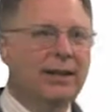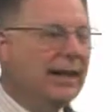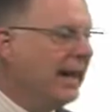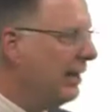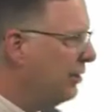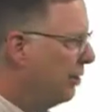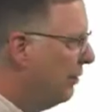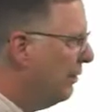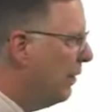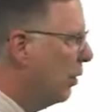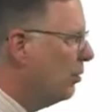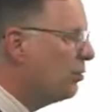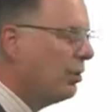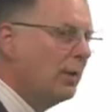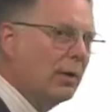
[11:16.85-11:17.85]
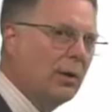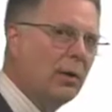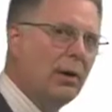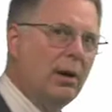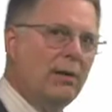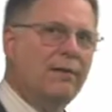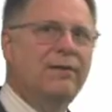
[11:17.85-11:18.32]
And you folks
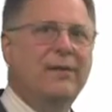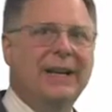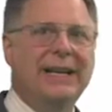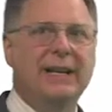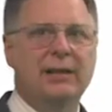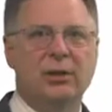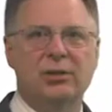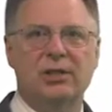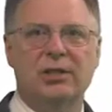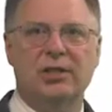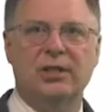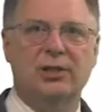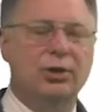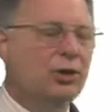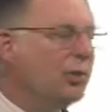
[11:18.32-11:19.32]
are feeding those decisions.